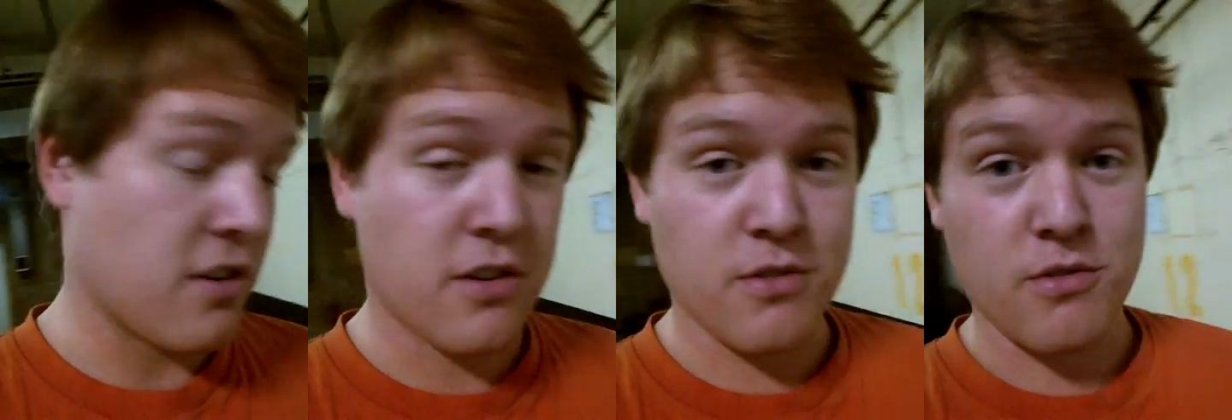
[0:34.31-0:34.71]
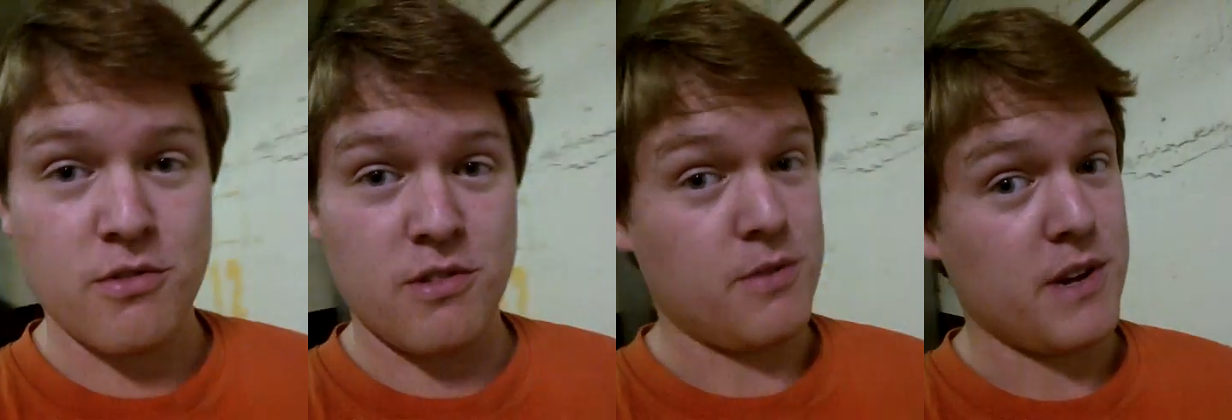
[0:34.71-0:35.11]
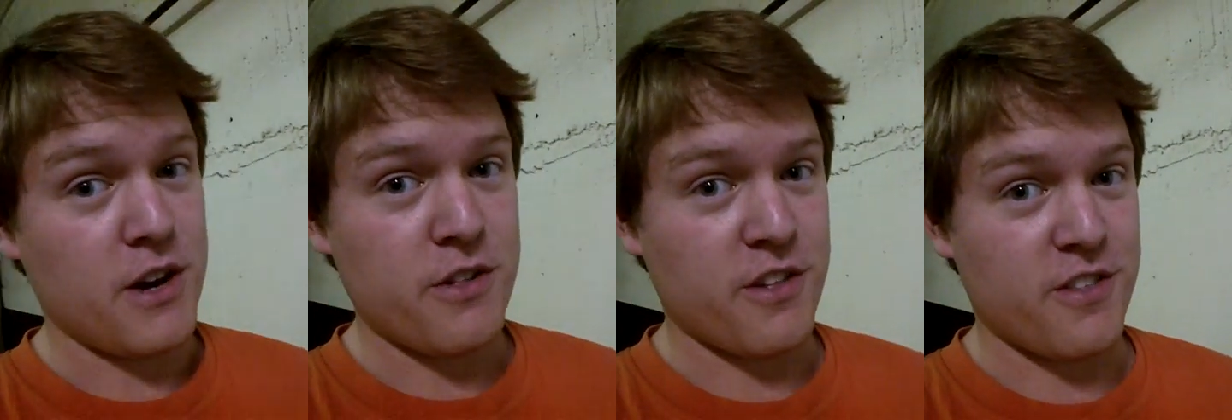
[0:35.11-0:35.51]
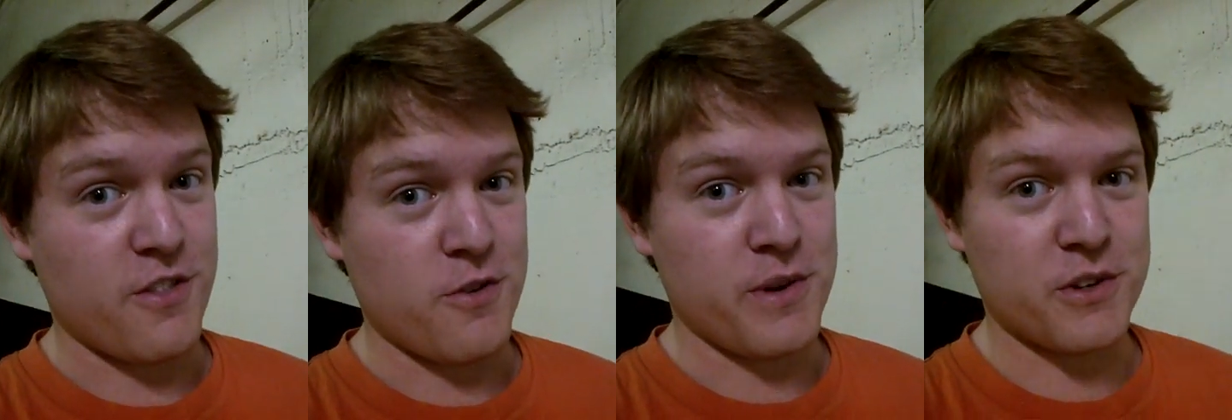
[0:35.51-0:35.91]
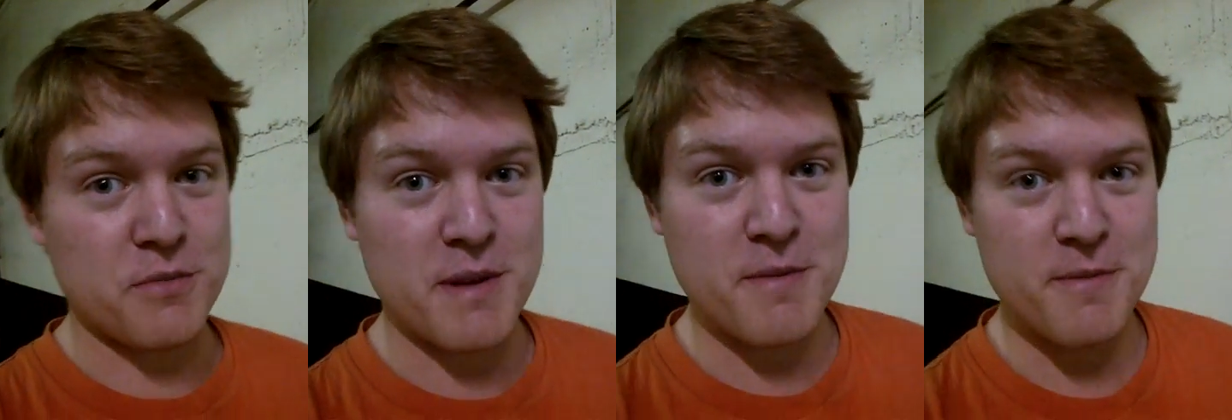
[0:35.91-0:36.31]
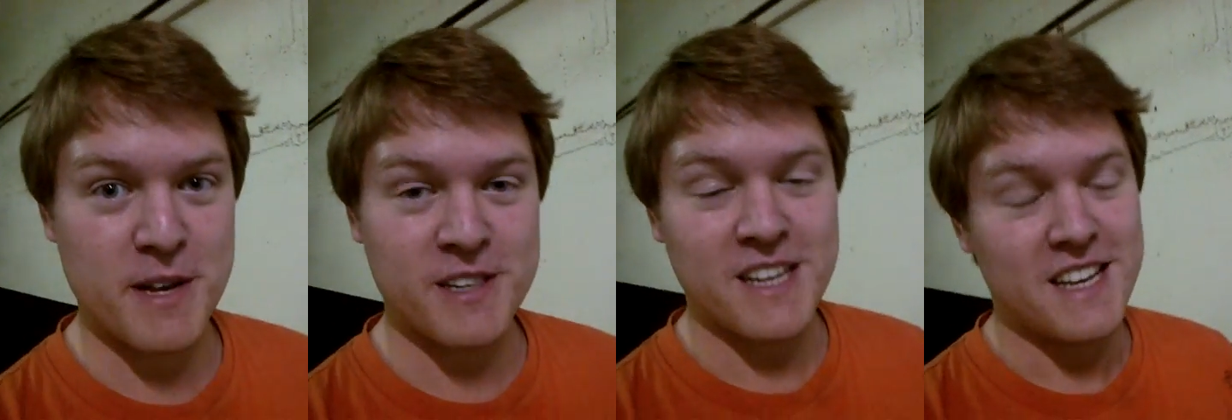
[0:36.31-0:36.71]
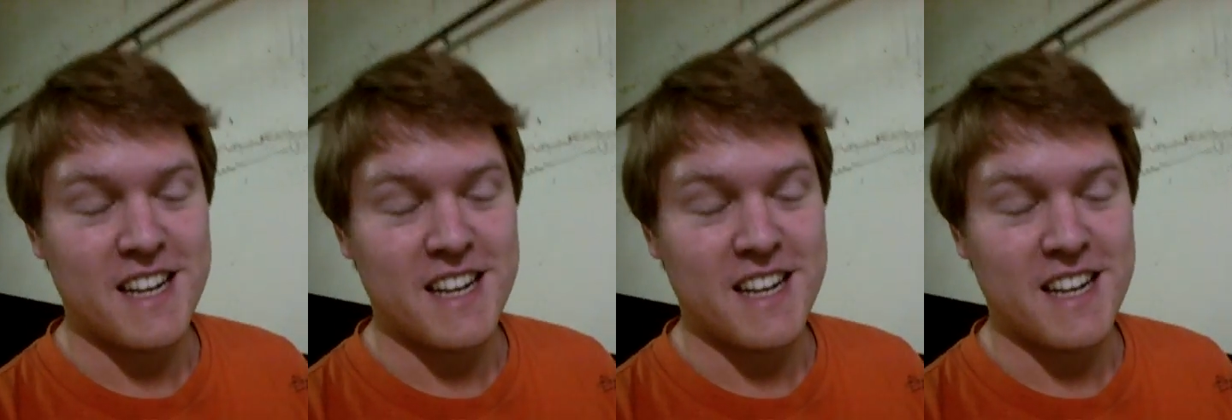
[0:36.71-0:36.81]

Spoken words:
So there we go, that's the two-wheeled Shmeemobile.